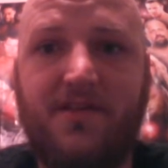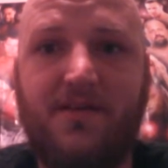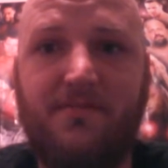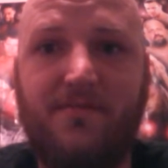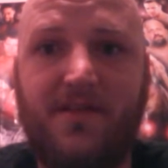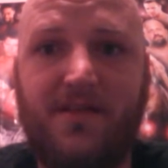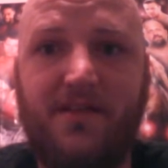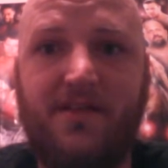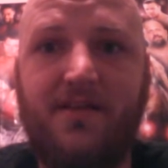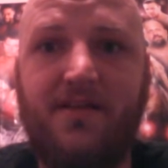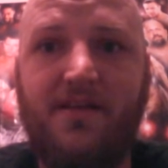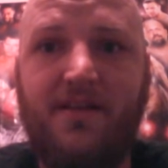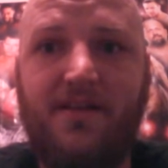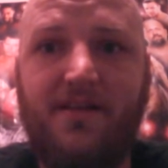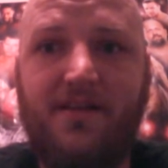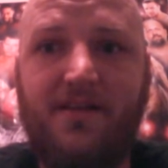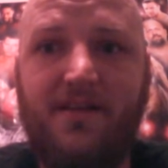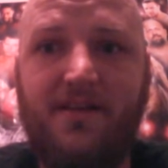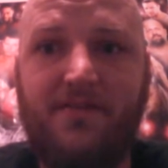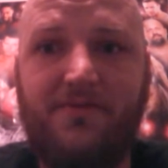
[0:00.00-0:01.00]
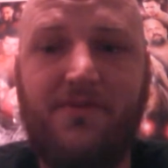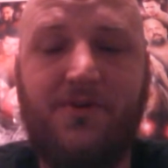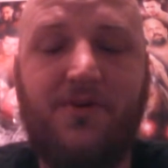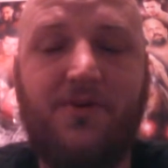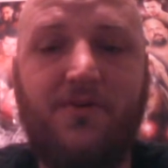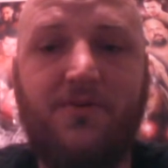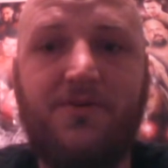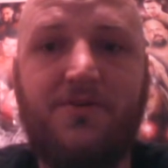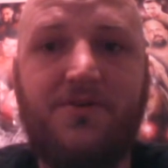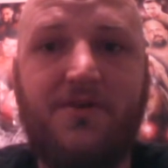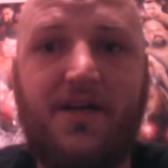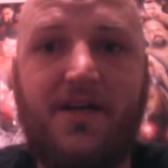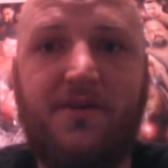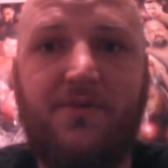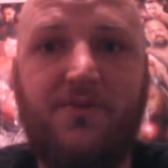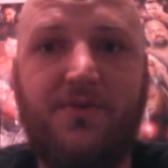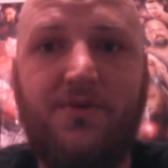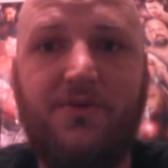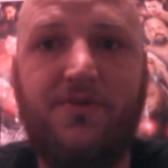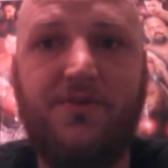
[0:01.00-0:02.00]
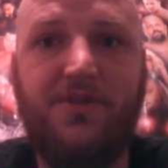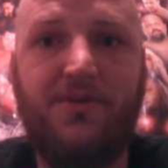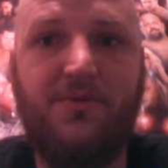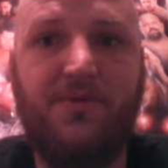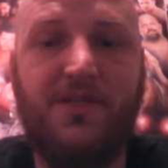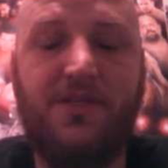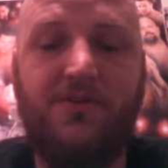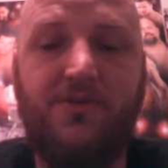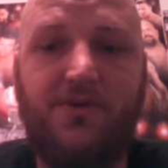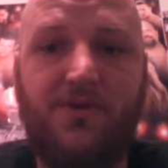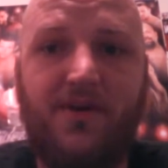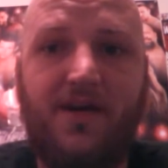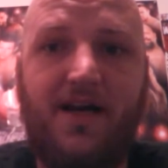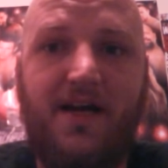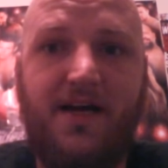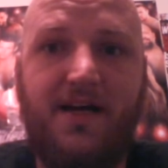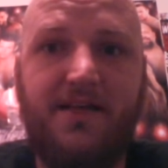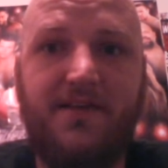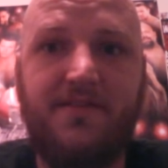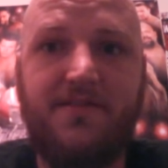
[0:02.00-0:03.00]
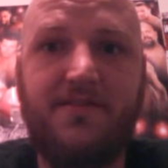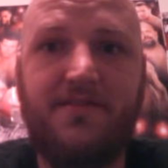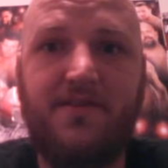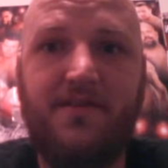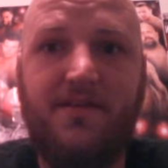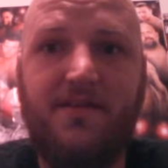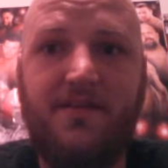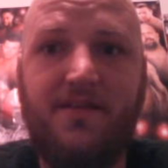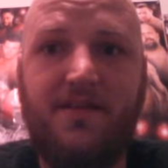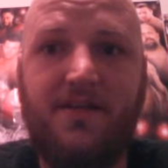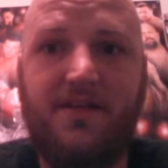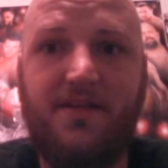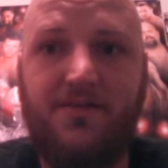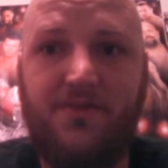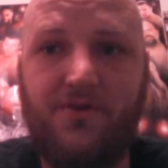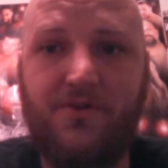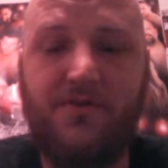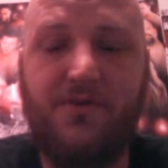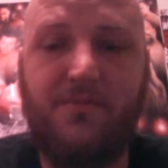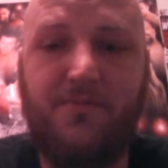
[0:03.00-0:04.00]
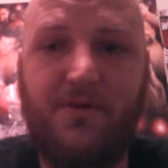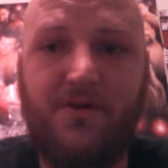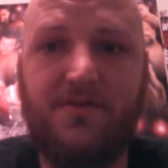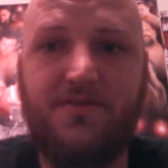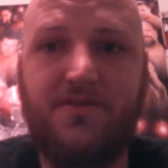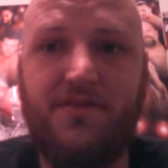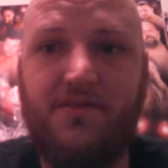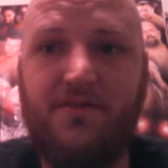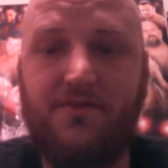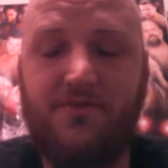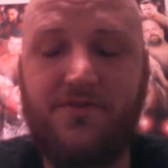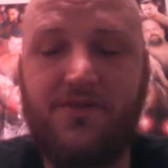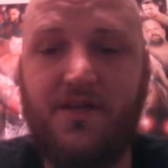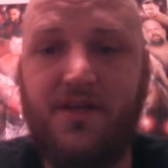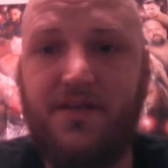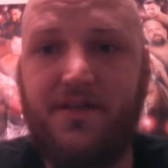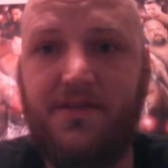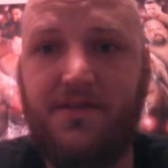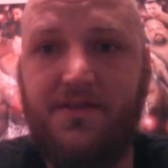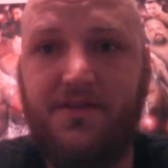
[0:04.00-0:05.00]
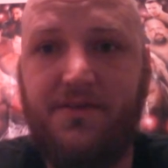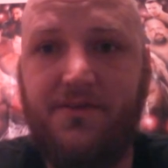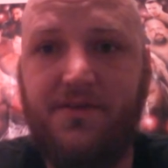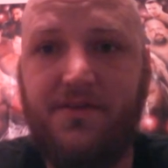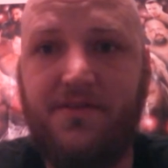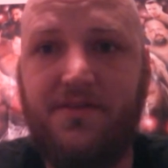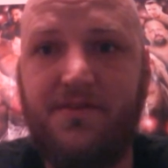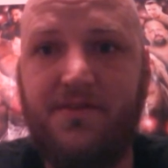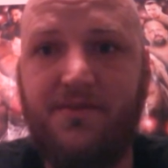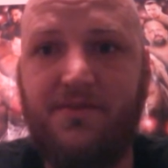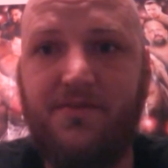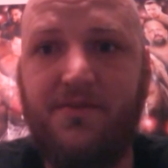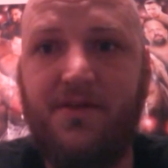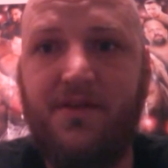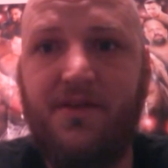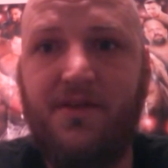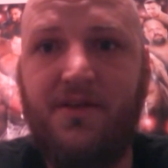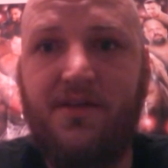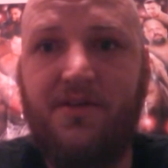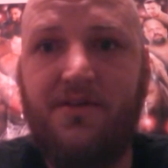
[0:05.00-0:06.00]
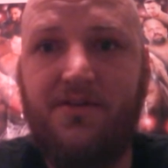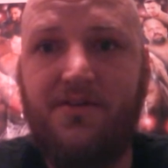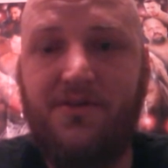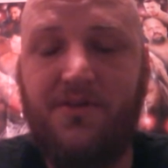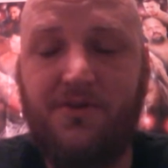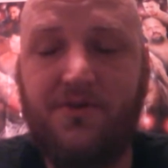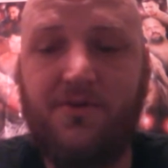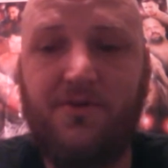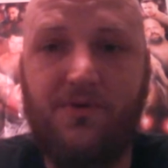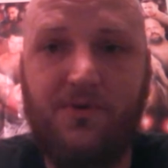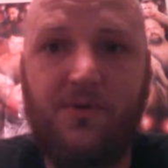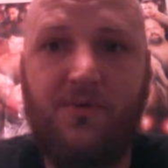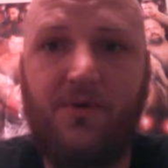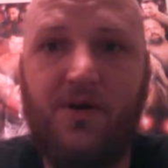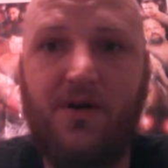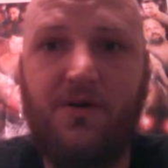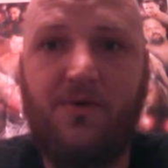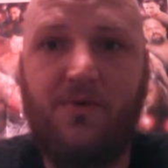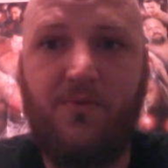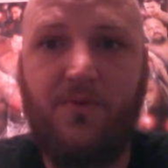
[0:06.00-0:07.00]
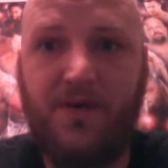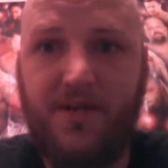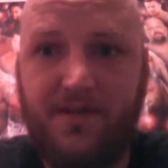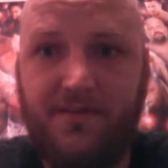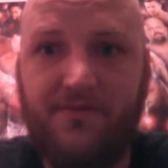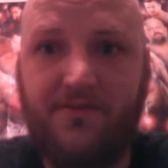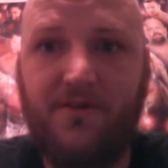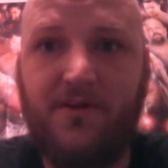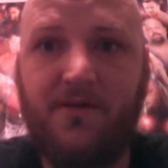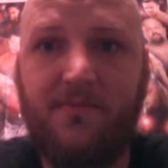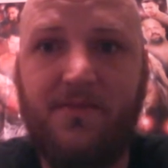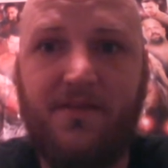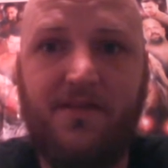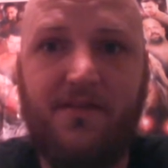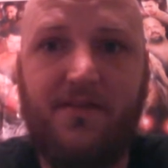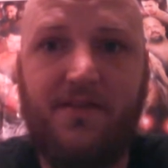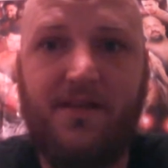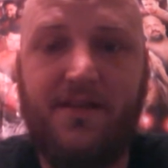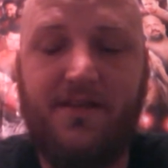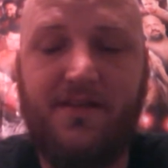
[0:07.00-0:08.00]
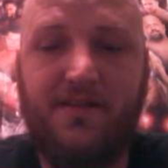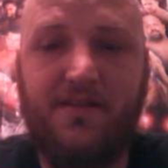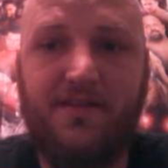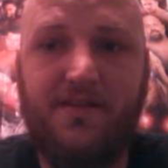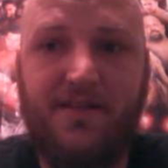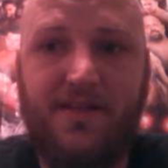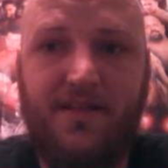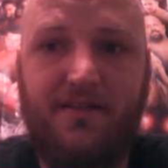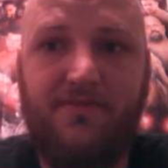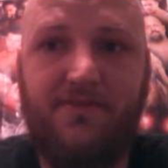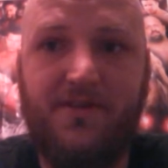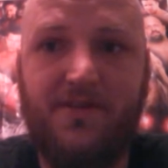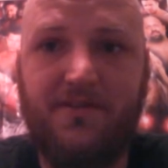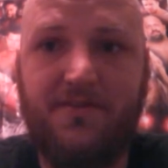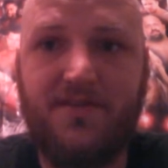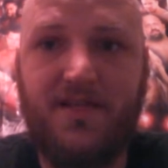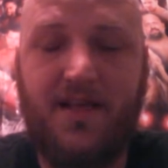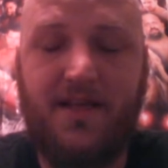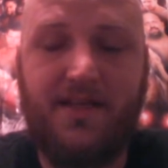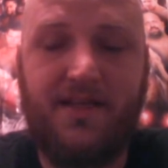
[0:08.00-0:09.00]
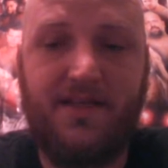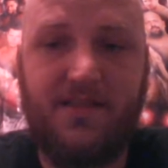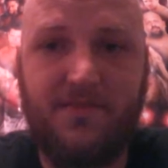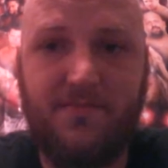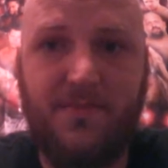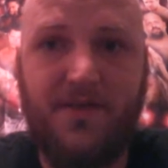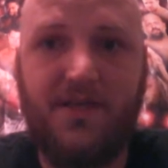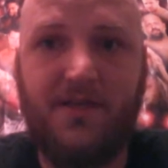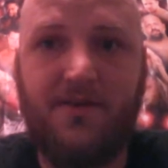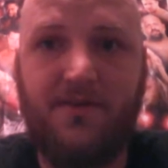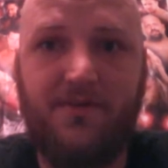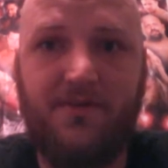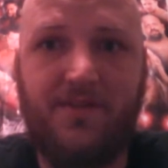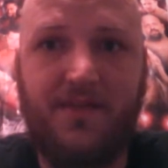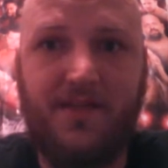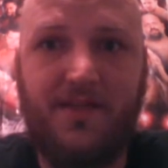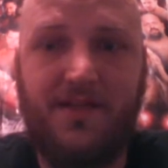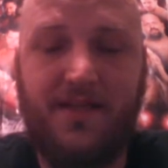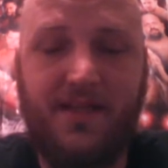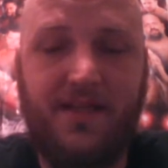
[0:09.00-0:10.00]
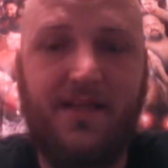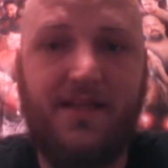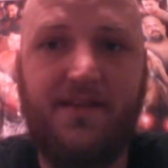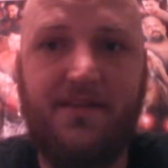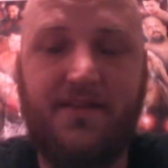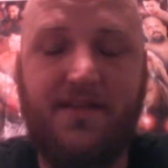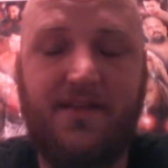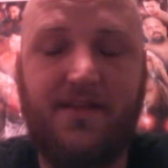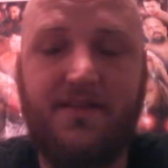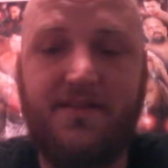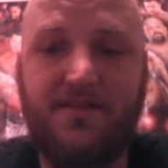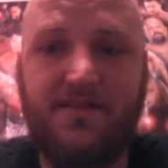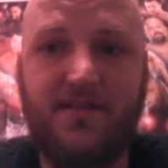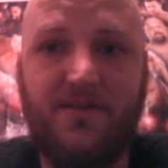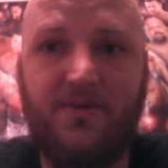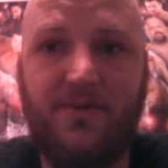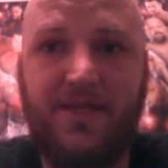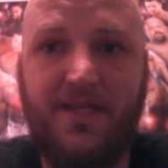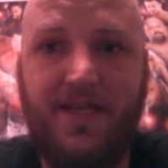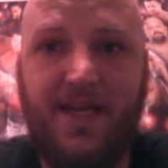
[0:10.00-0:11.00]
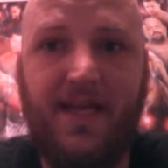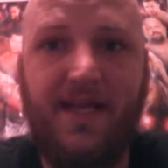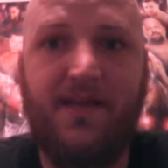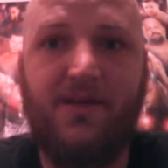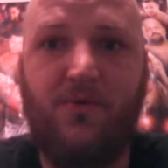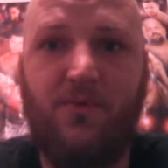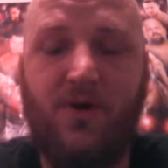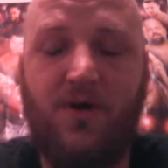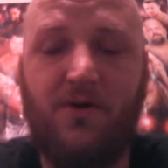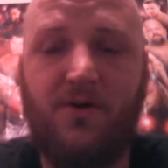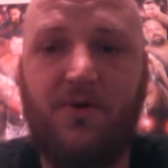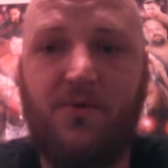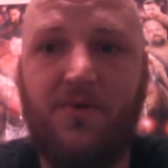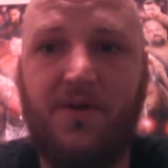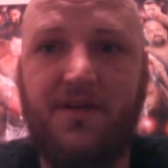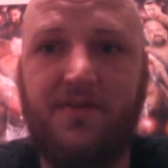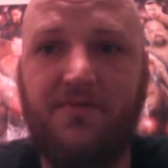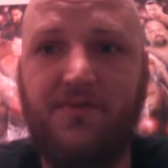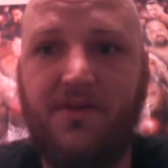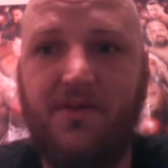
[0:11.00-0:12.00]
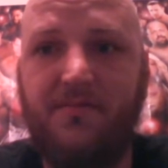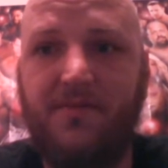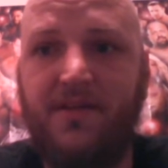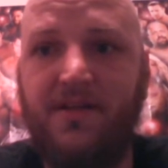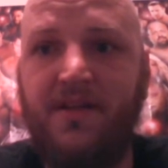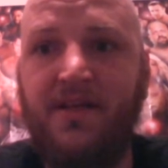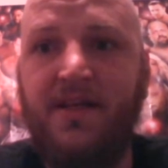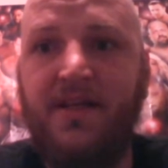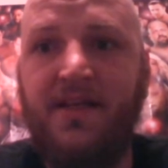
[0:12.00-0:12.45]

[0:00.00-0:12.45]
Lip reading: I mean, if they're going to try to ruin you in your eyes, and you're the person they're trying to do it to, you're going to walk away from it. And he feels like he's bigger than anything, so he can walk away from it.